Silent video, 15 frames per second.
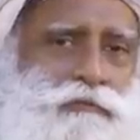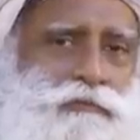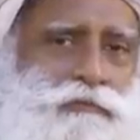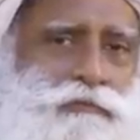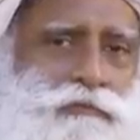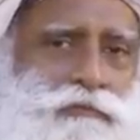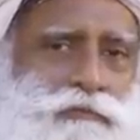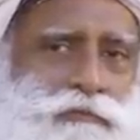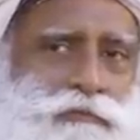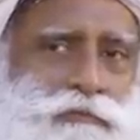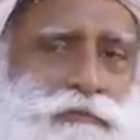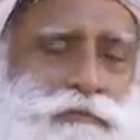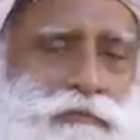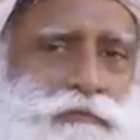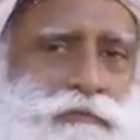
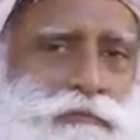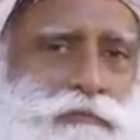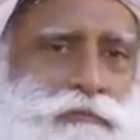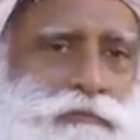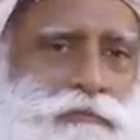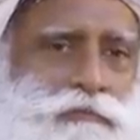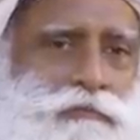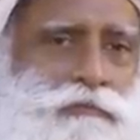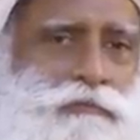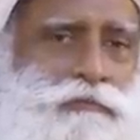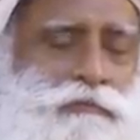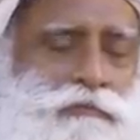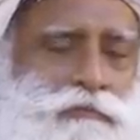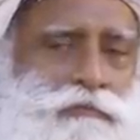[no speech]